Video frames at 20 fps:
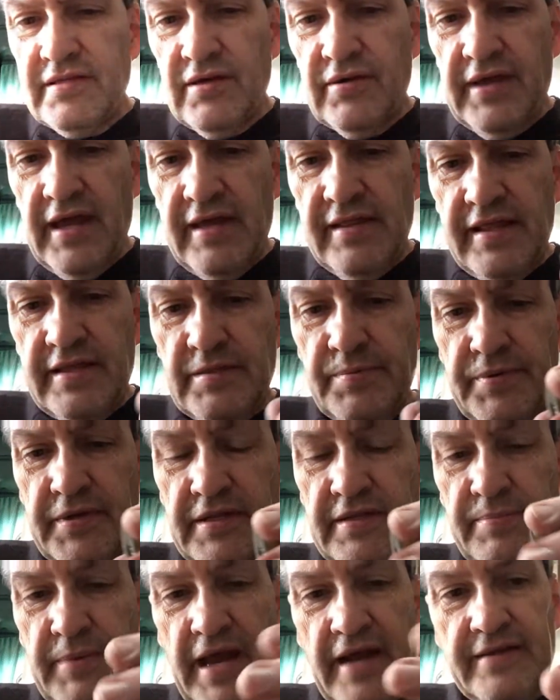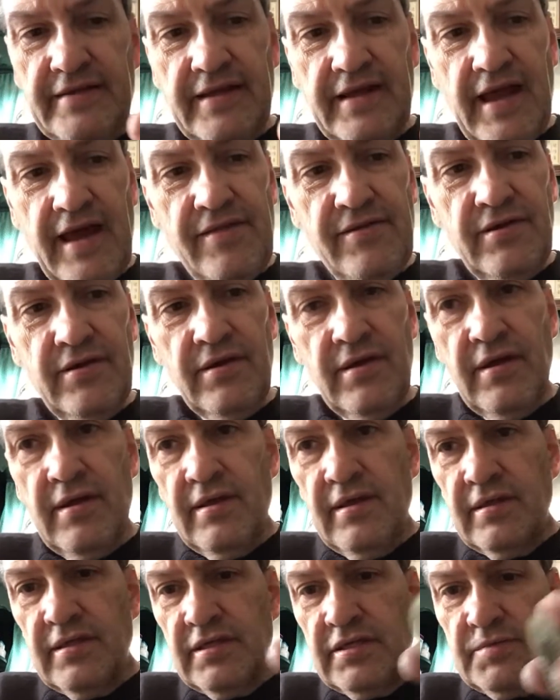Okay, let's put it back together.
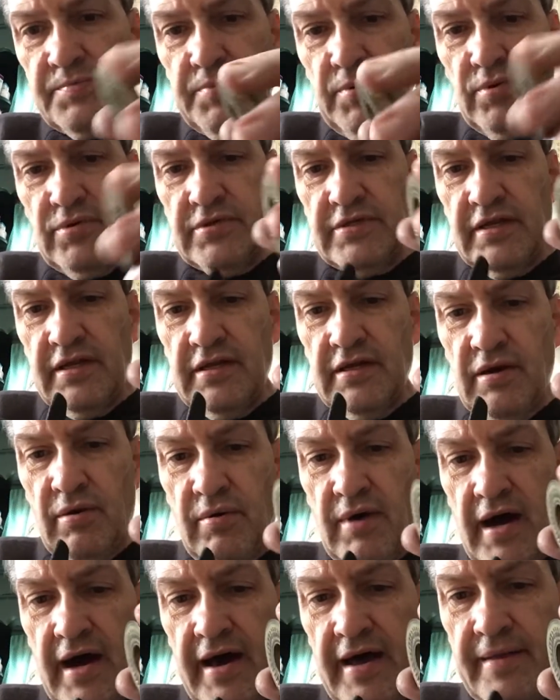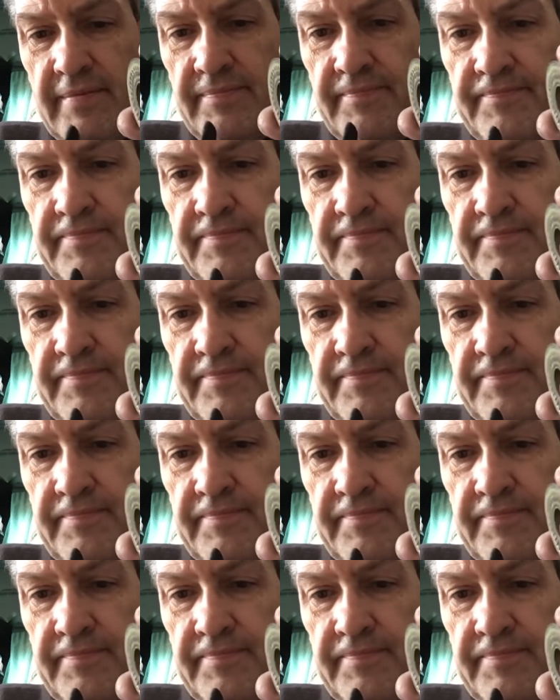The spool's going to go on.